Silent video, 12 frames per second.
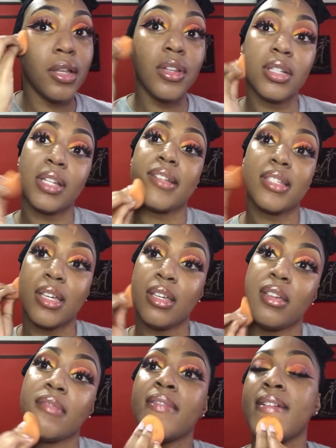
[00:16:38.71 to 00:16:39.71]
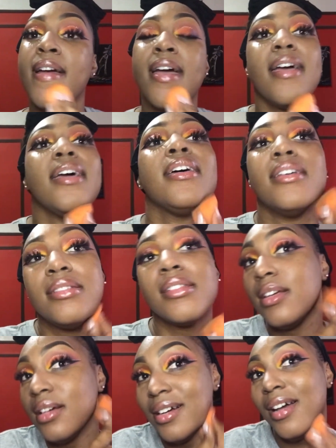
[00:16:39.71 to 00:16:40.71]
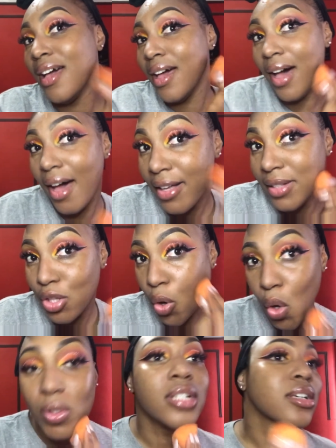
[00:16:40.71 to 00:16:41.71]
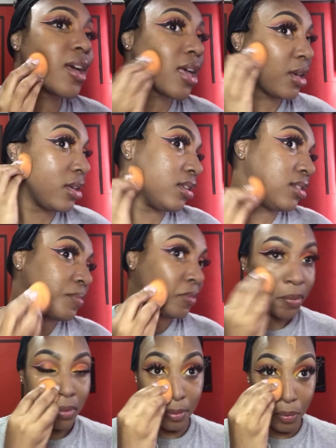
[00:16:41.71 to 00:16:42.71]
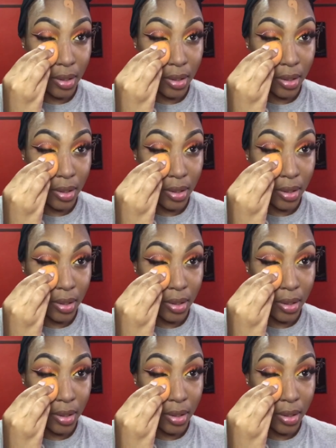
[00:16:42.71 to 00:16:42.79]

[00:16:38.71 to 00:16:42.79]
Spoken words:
I feel like if you don't put a mattifying primer, it doesn't set